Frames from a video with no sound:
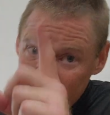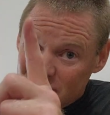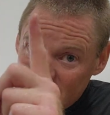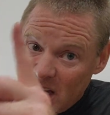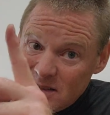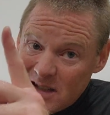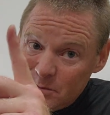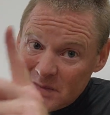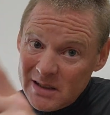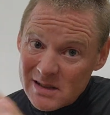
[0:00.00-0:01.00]
Say
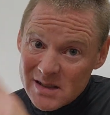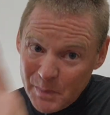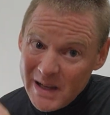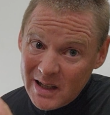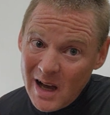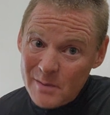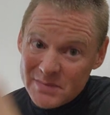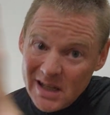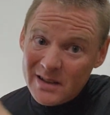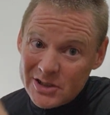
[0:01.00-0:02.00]
something. Speak up.
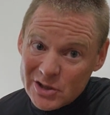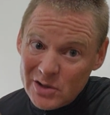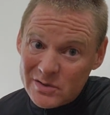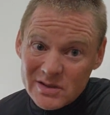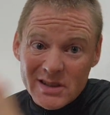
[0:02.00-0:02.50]
Tell the truth.